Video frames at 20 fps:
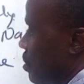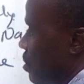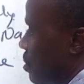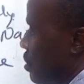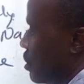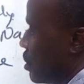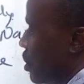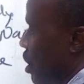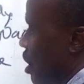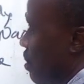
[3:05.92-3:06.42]

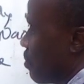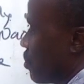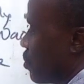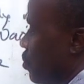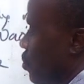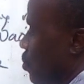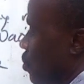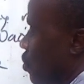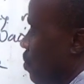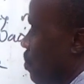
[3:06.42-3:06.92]
cm
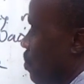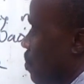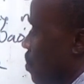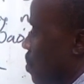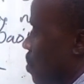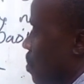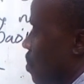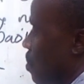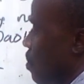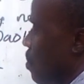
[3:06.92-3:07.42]
cube
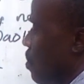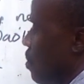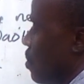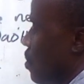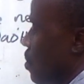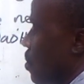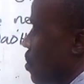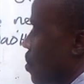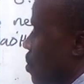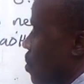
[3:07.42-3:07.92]

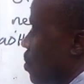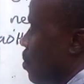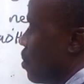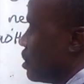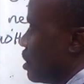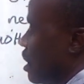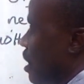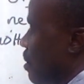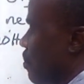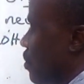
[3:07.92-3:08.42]
will
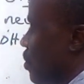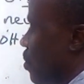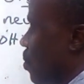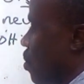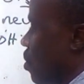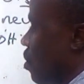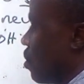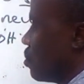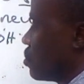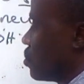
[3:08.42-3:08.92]
then be
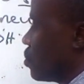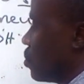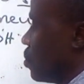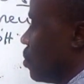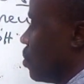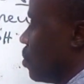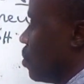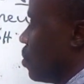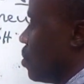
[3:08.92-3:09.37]
equal to